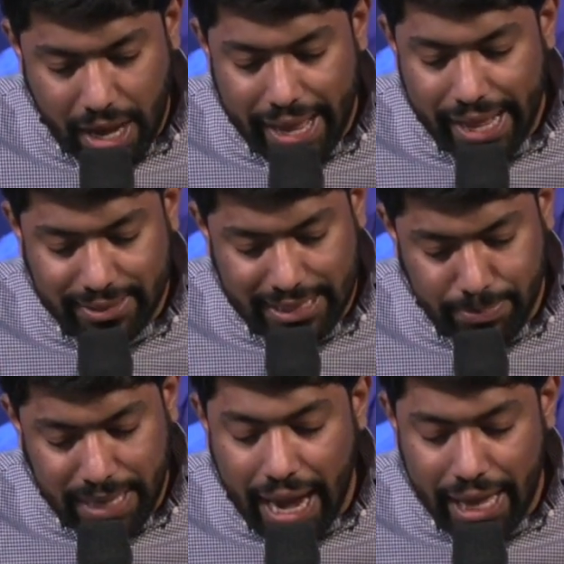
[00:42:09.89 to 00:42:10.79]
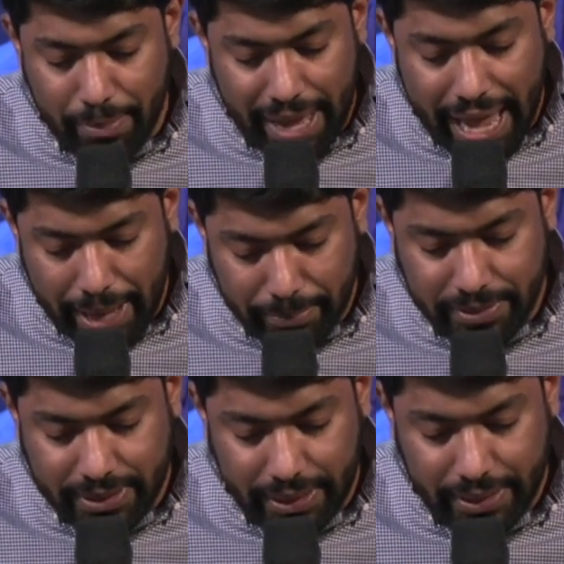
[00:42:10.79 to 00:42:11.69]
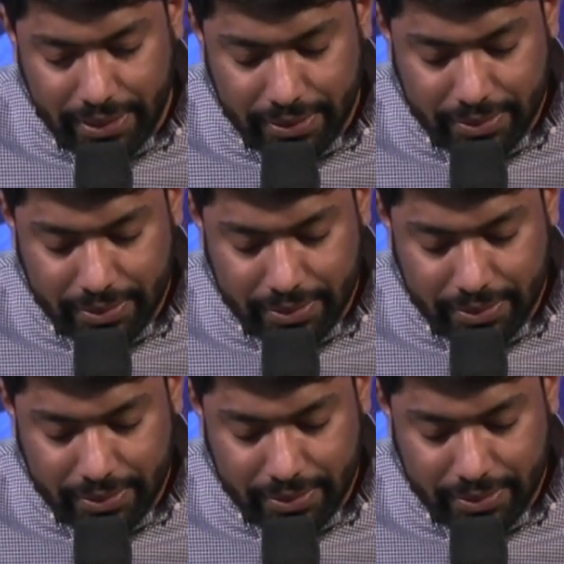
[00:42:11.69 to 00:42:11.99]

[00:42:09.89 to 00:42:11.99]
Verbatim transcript: I accept I am empty